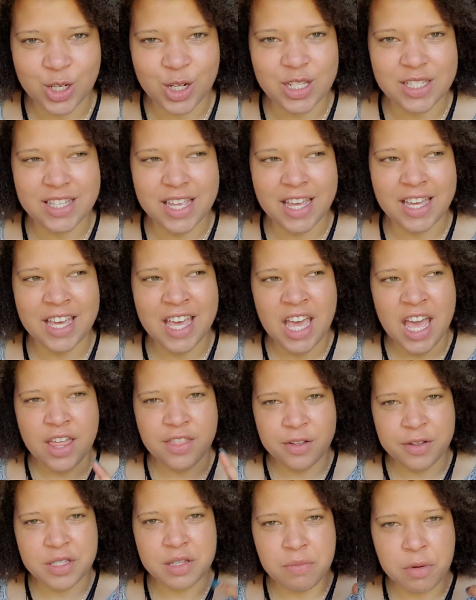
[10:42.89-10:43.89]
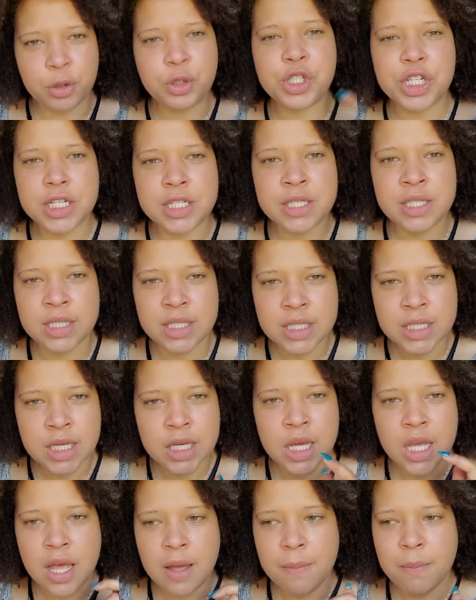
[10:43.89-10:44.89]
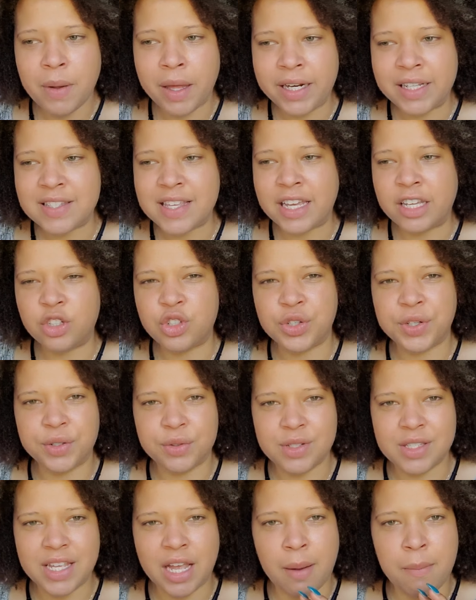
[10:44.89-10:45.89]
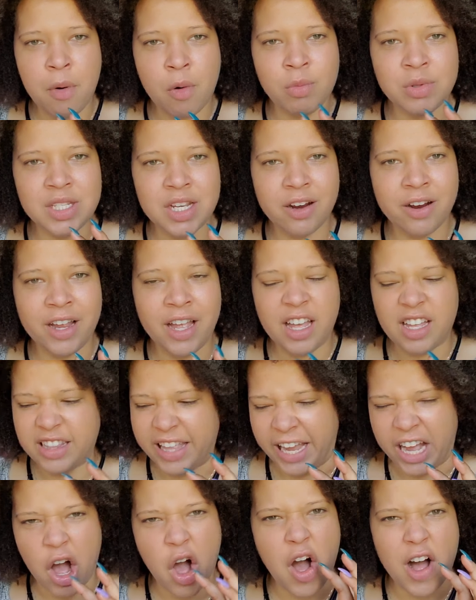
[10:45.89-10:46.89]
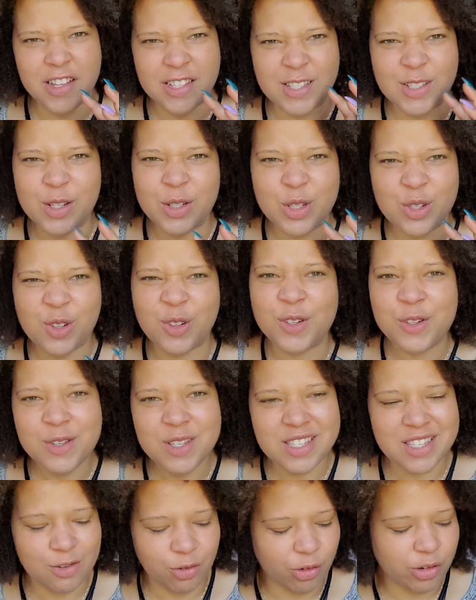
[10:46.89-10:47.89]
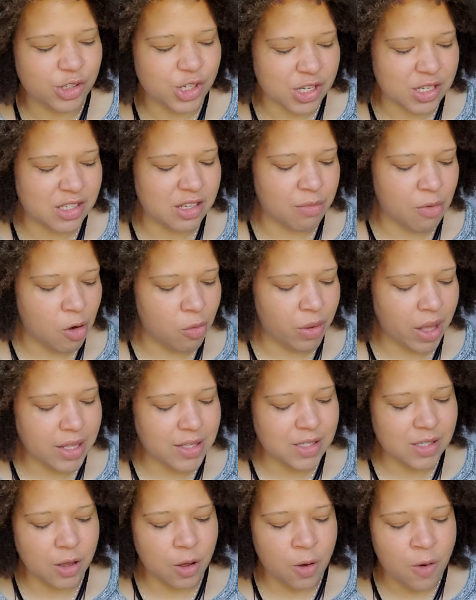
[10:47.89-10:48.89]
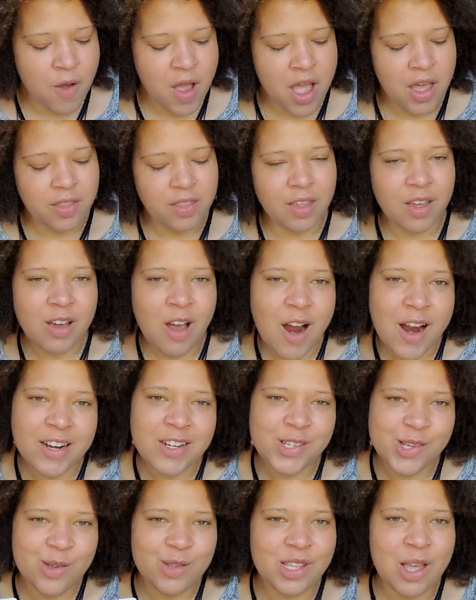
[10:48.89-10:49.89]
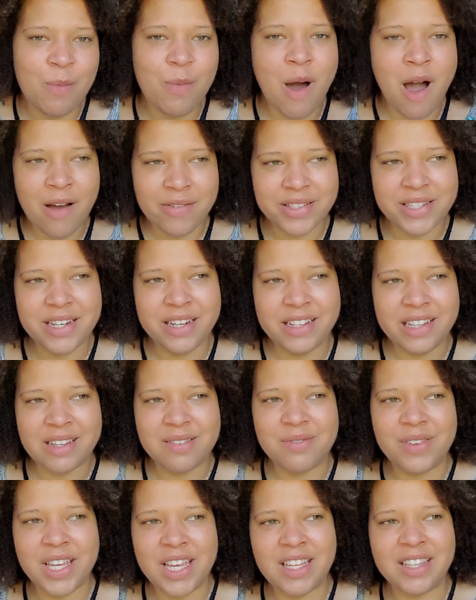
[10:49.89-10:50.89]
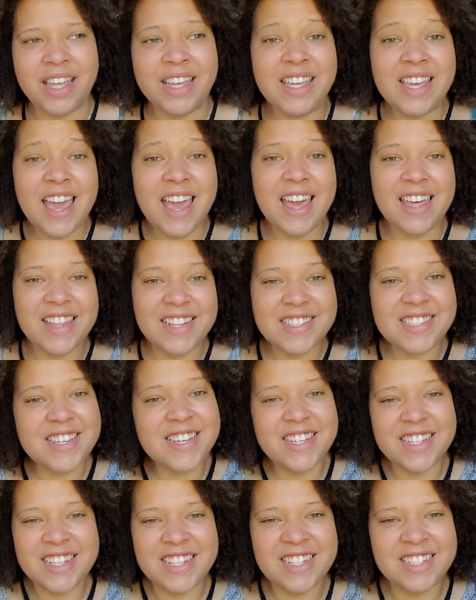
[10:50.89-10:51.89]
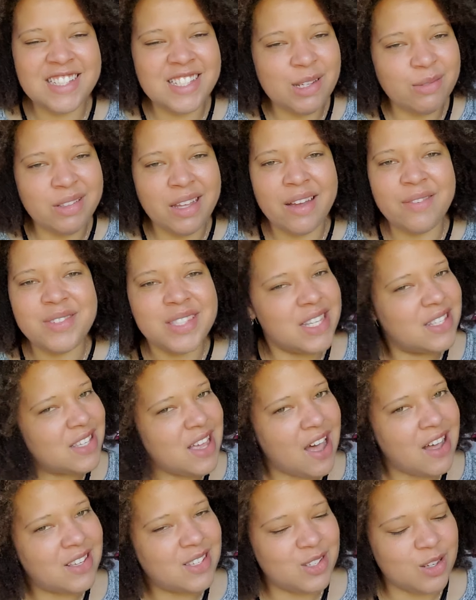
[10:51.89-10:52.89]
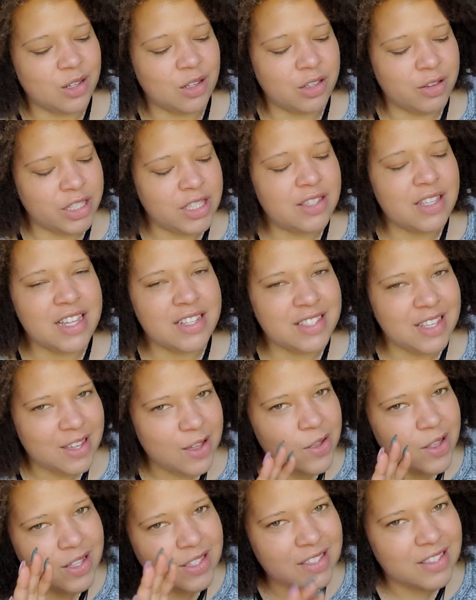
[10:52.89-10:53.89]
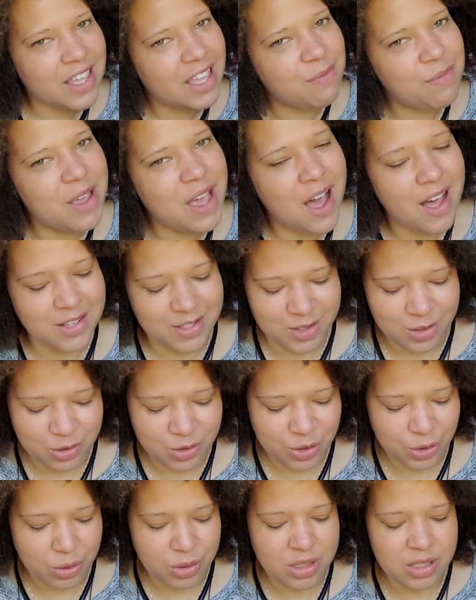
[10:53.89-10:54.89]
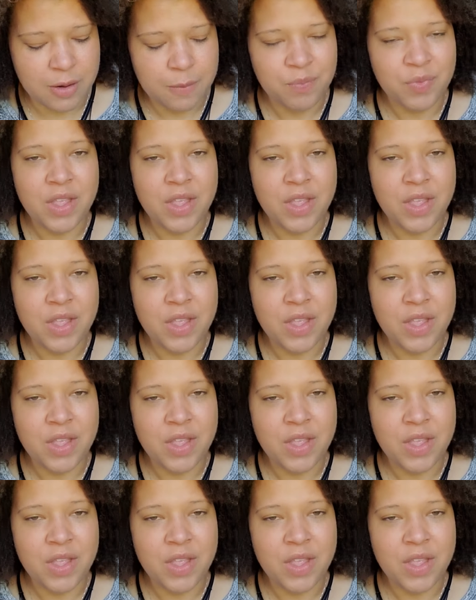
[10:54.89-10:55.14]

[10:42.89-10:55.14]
It's like there's emotions, but it's like a truce, like a momentary, like hostile truce for just a moment. So the card shows up often. It can be like, yay, that's good. Sometimes it's hostile. It can be a hostile truce.